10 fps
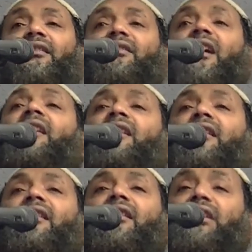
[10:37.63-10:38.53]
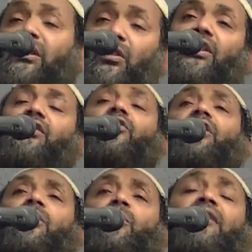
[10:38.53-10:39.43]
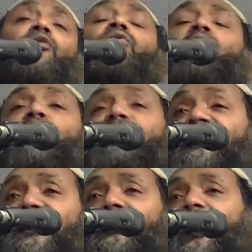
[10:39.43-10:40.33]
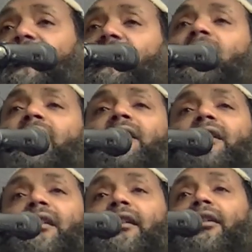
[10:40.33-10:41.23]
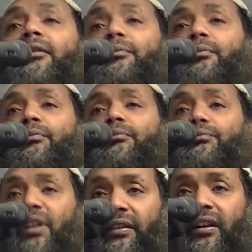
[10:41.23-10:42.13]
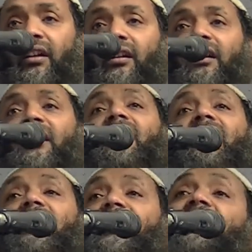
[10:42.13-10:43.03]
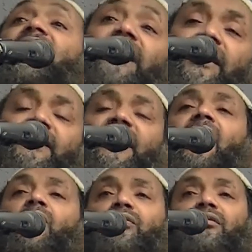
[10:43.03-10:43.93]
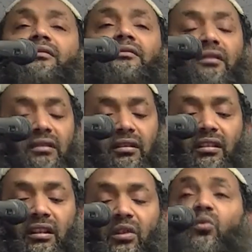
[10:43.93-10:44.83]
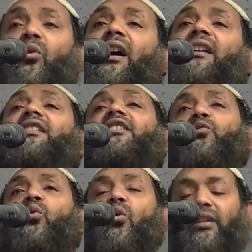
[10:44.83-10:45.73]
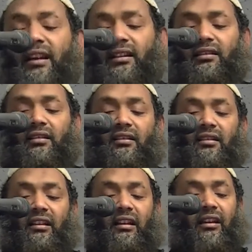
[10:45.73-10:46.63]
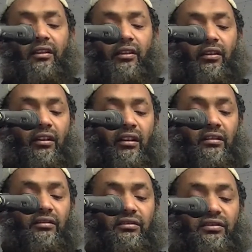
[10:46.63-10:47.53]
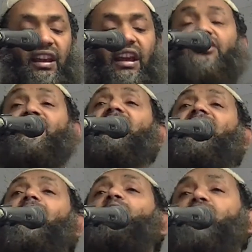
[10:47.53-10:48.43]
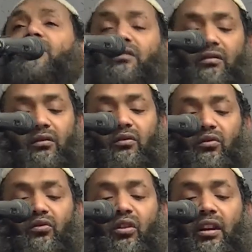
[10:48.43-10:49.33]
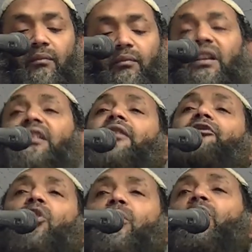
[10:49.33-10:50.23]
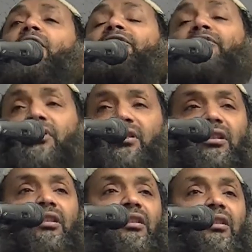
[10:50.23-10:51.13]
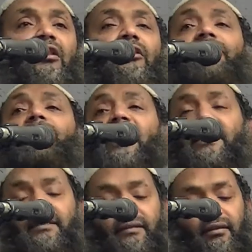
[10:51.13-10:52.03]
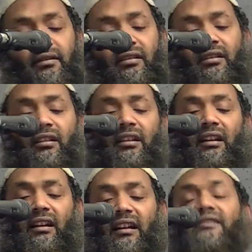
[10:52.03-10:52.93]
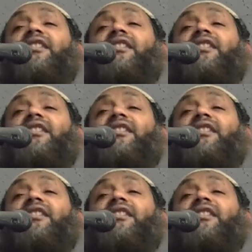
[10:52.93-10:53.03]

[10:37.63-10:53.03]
Then he went to visit another brother in another town. While he's walking, the angel came to him in the form of man. And